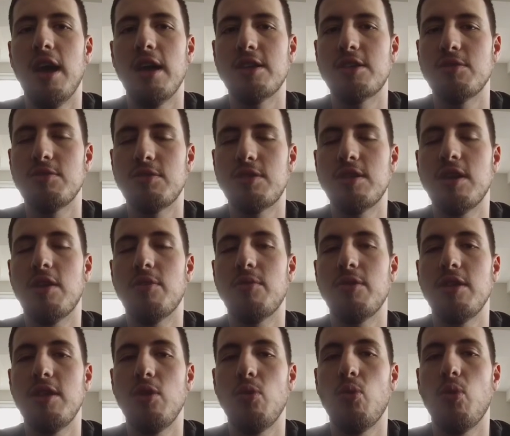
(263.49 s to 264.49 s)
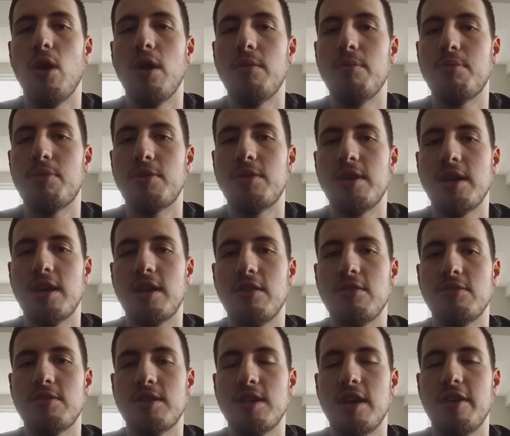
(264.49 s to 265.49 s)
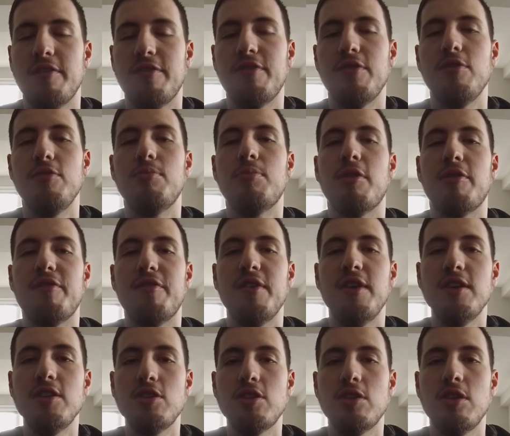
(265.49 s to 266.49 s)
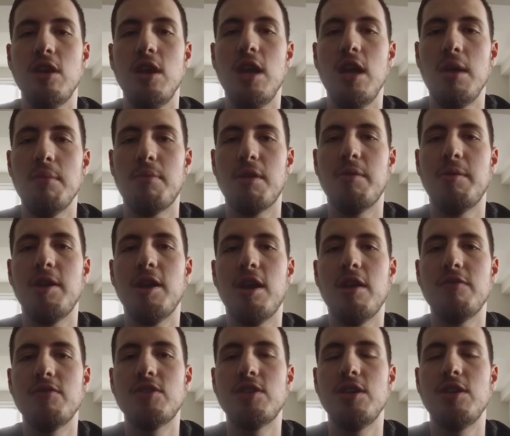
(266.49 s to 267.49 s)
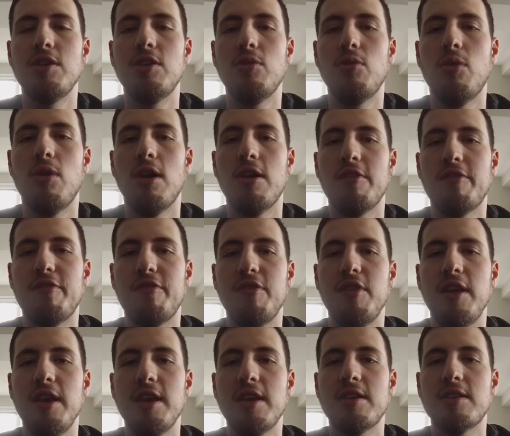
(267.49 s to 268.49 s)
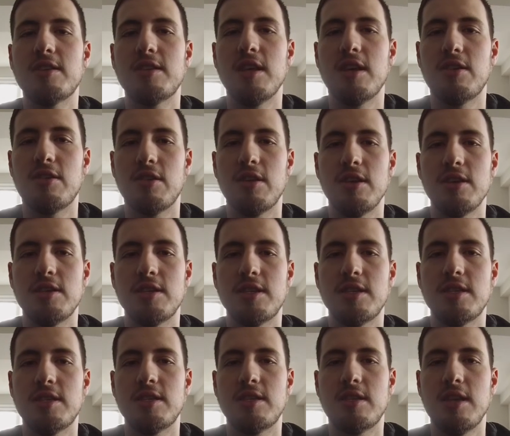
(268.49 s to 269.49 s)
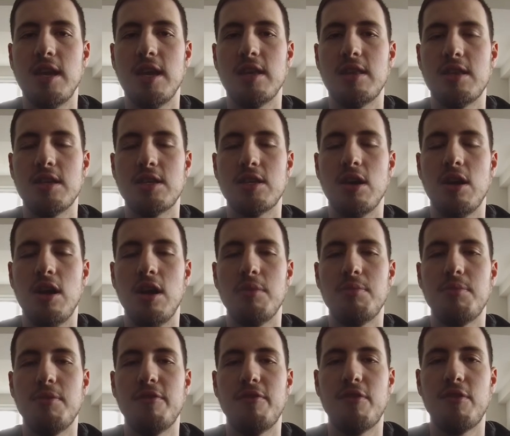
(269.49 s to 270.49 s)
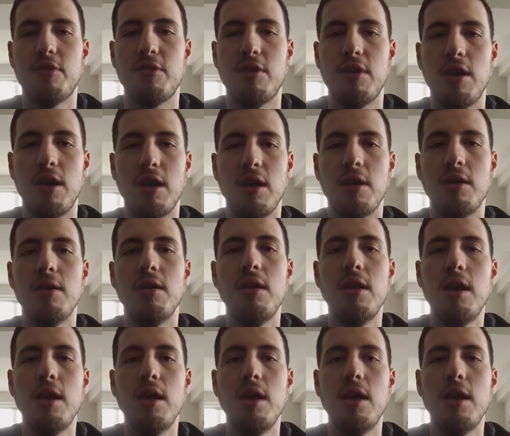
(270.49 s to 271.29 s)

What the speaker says: So it's not really one particular set of food per fish, but I mean obviously you don't want flakes that are going to stay at the top for